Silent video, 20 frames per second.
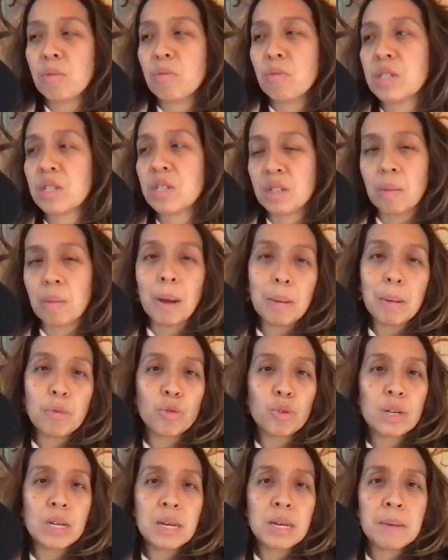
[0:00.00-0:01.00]
was just a pipe
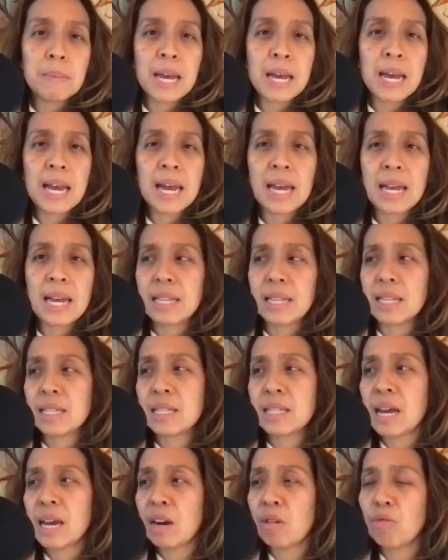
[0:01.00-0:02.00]
dream and it's
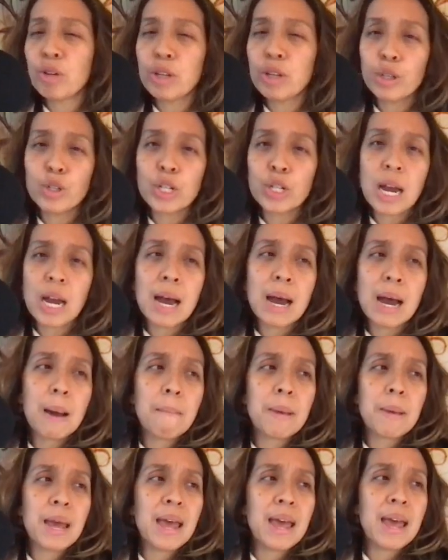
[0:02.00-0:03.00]
not a real
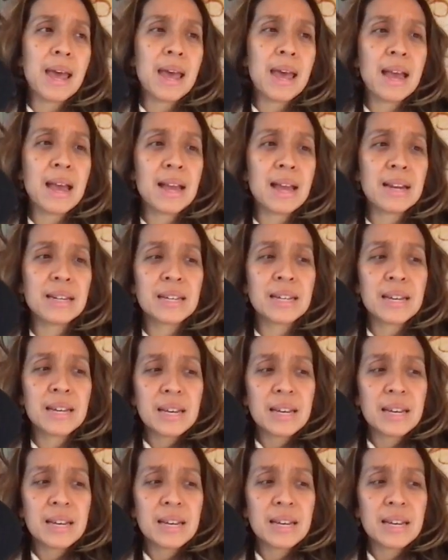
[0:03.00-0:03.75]
job and